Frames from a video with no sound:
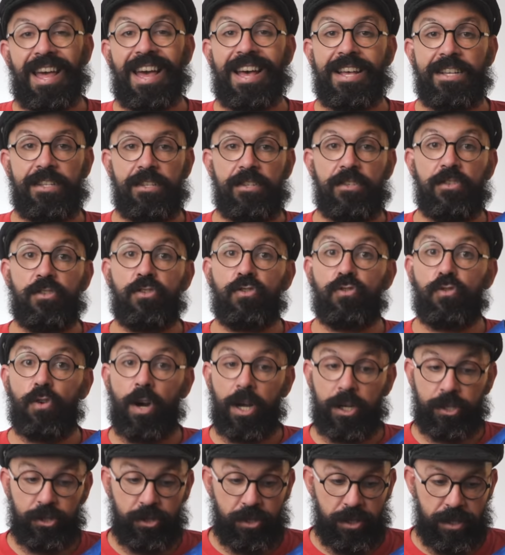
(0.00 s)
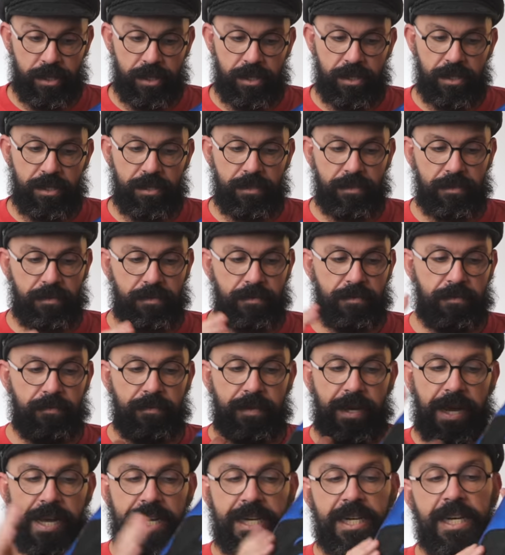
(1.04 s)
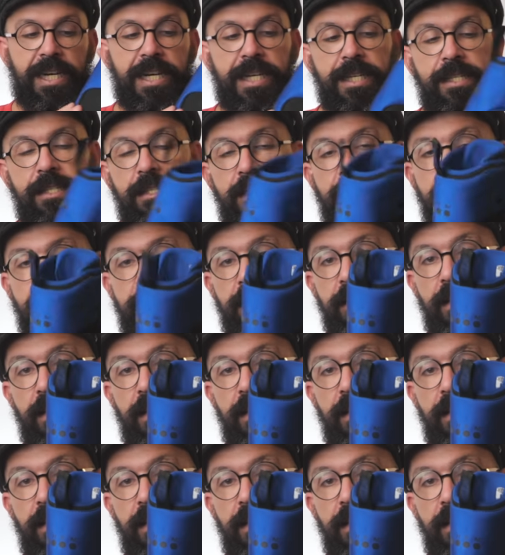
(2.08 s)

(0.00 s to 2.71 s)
as structured, at least